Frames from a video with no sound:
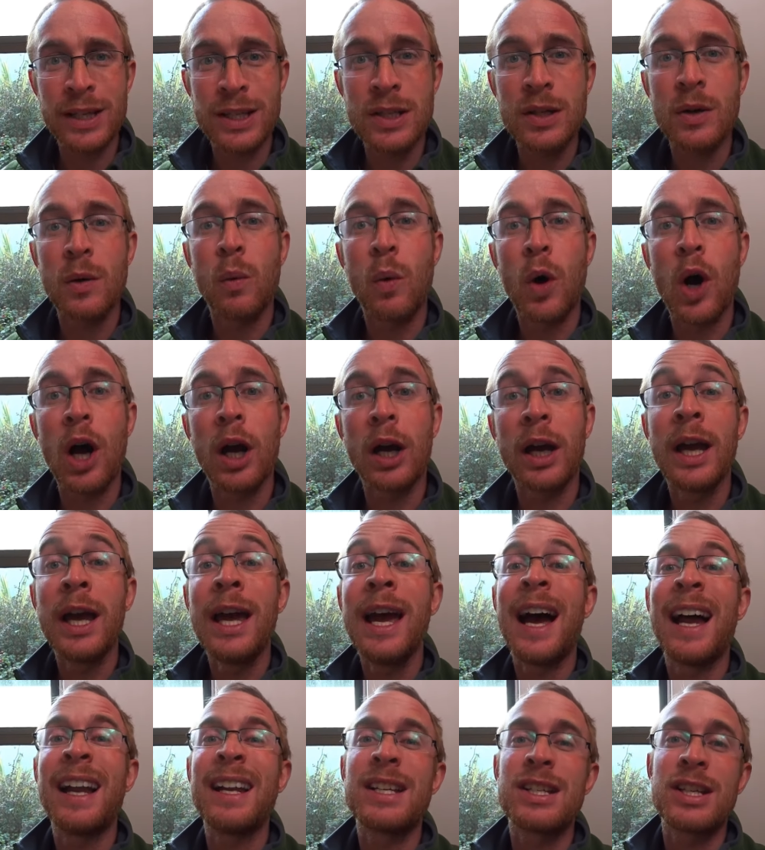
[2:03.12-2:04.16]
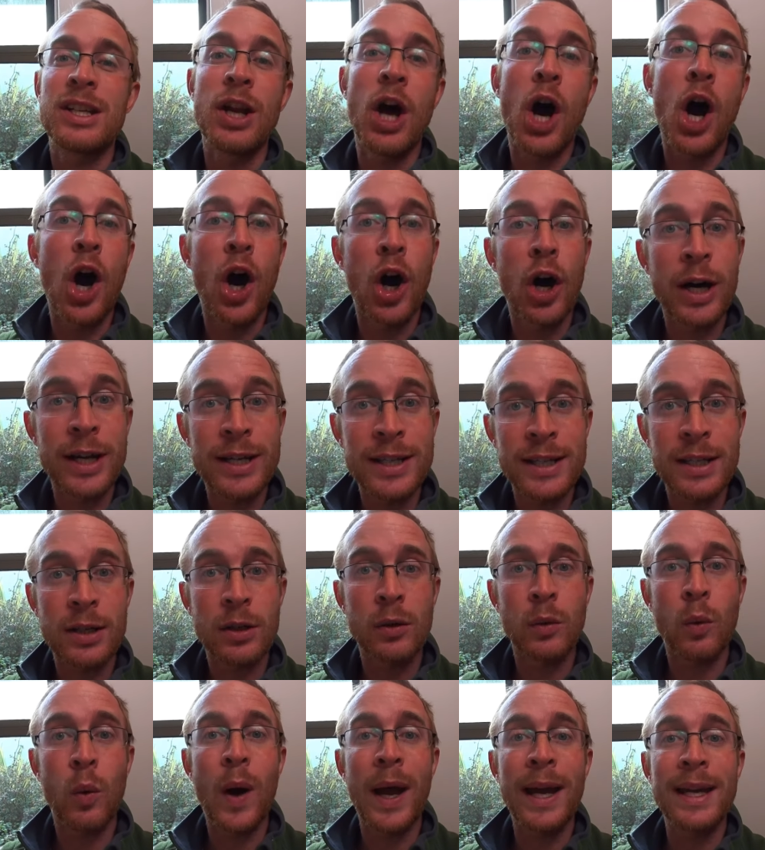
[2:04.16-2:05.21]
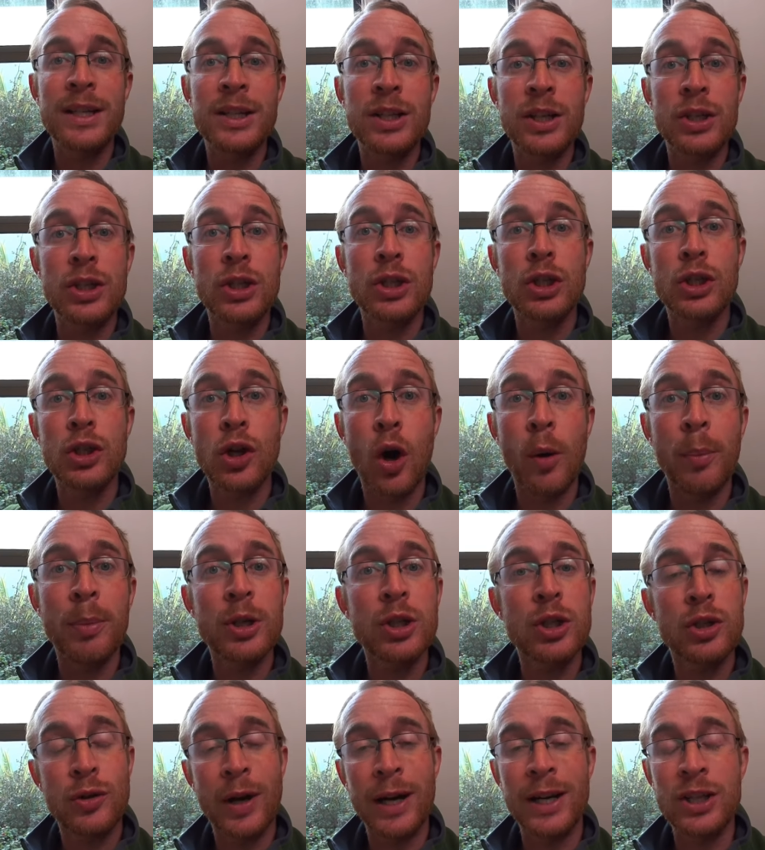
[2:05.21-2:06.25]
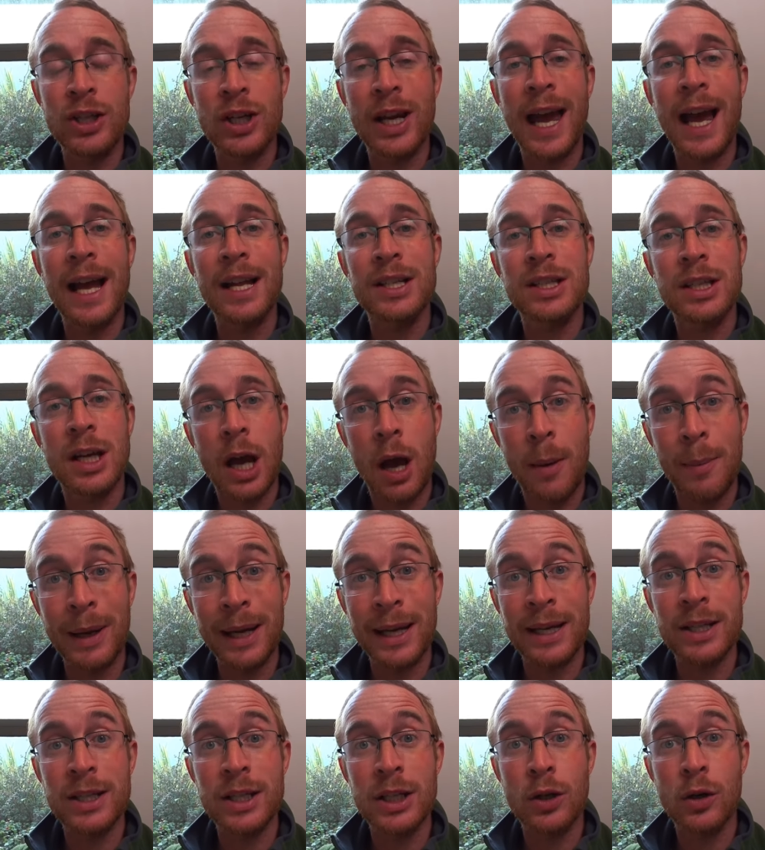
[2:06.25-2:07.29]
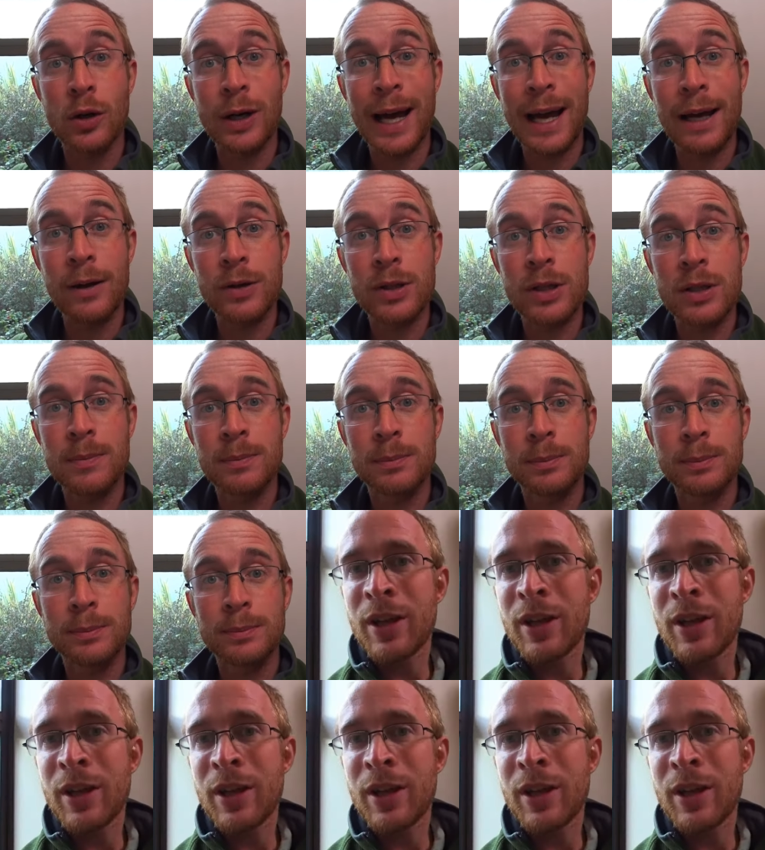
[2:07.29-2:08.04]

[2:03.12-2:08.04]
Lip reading: for this to work, and it's an ideal way to stop strange cats coming into your house.